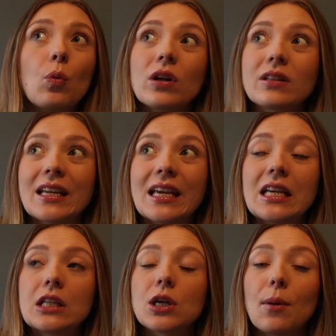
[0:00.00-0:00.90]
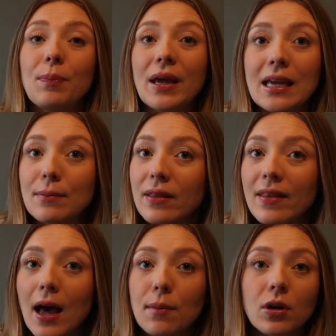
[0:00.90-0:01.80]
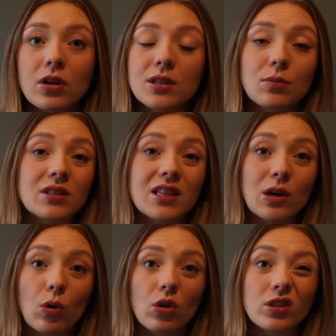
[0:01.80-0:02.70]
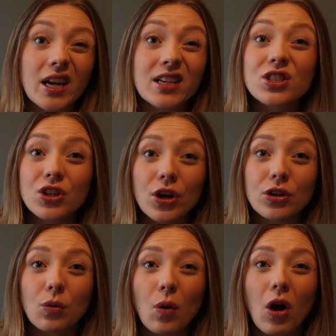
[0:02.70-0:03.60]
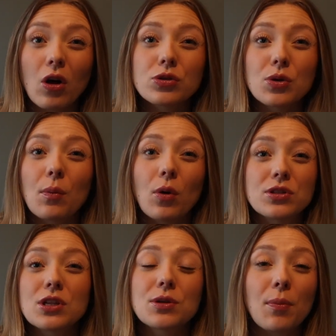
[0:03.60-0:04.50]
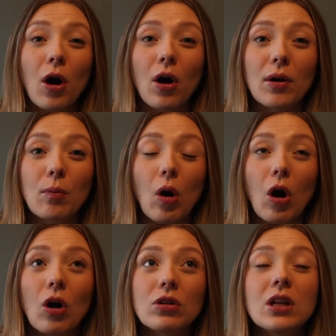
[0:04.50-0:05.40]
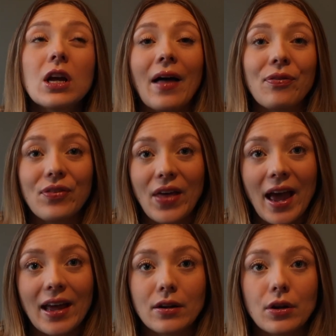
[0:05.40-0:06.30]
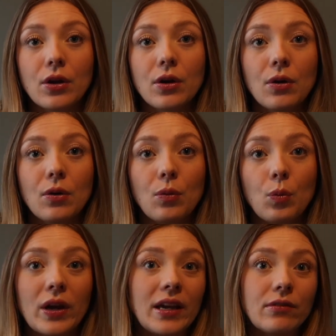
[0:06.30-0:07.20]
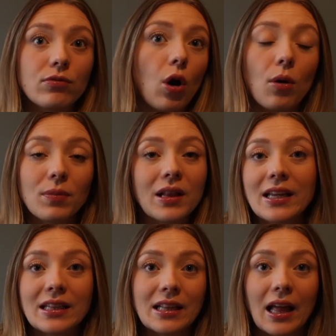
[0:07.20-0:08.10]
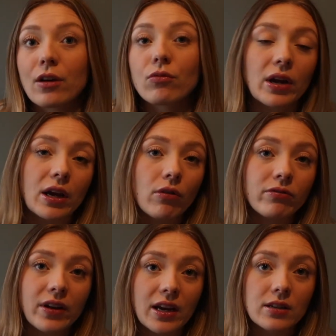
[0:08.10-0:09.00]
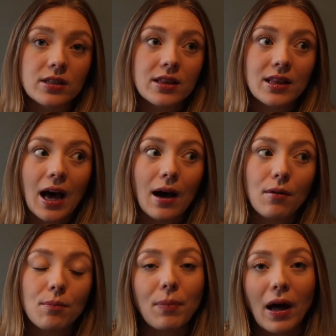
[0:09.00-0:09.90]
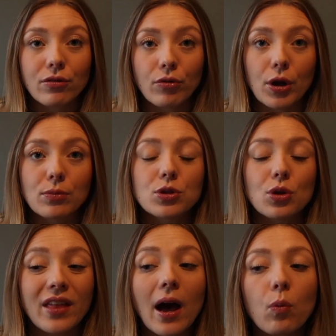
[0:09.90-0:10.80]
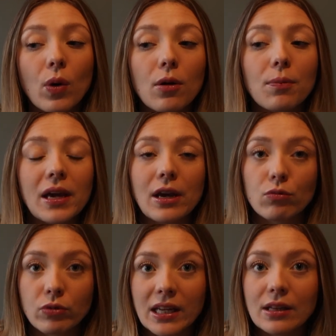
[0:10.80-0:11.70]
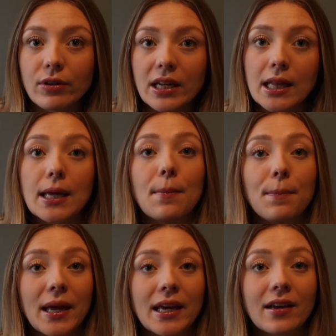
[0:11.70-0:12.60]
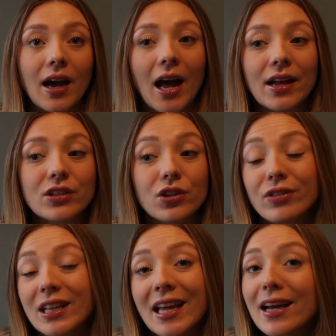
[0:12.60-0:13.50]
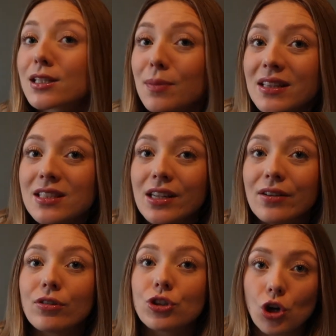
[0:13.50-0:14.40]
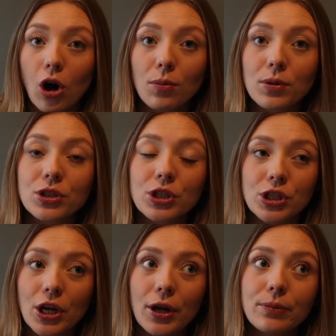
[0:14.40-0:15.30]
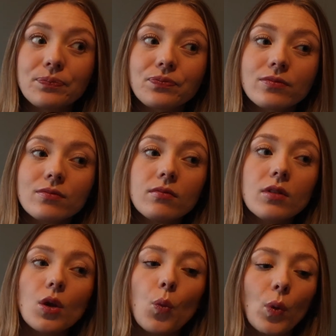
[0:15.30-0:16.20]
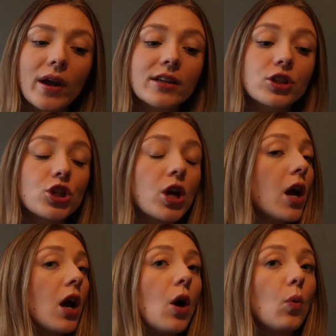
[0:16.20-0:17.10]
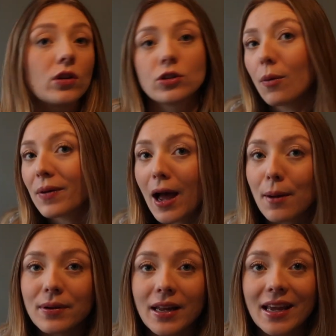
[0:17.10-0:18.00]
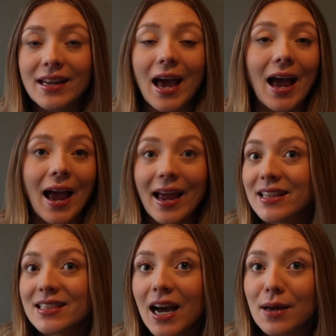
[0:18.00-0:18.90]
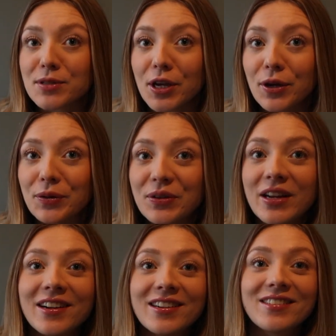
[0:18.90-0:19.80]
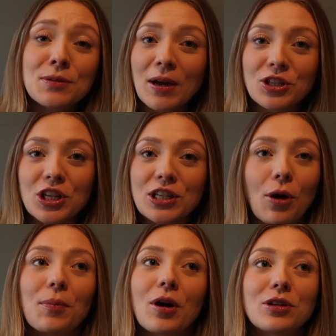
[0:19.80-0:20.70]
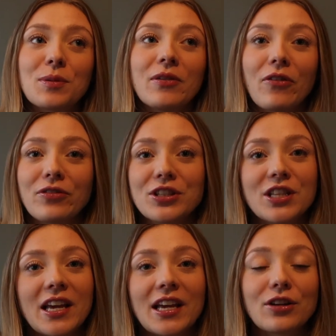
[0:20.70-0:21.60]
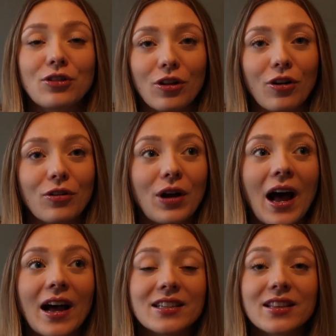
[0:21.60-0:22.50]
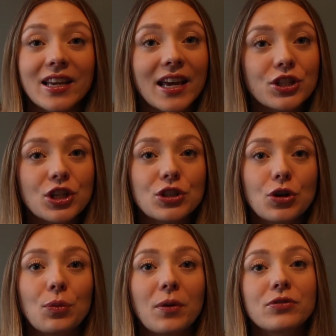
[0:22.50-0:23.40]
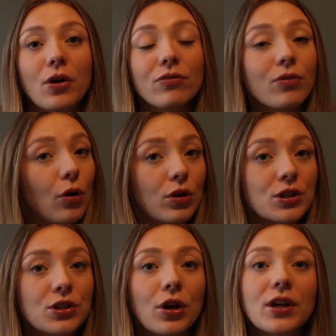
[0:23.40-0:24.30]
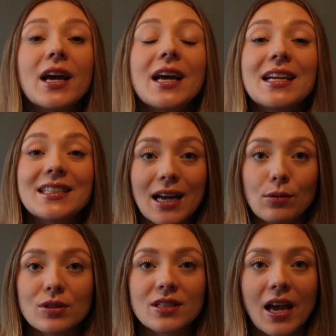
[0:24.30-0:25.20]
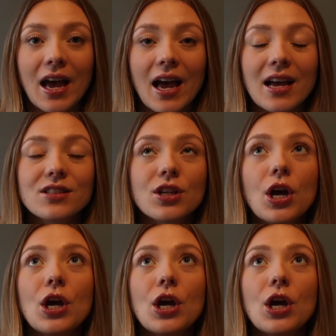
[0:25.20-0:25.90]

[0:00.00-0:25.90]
We'll need a beam in there because it was the old external wall, so it was a supporting wall. And then we've completely like reconfigured that bathroom. that will be a really big and a really expensive job to do, which will not be happening anytime soon. Especially not because we've obviously not long had the kitchen done. We've sort of focused on downstairs.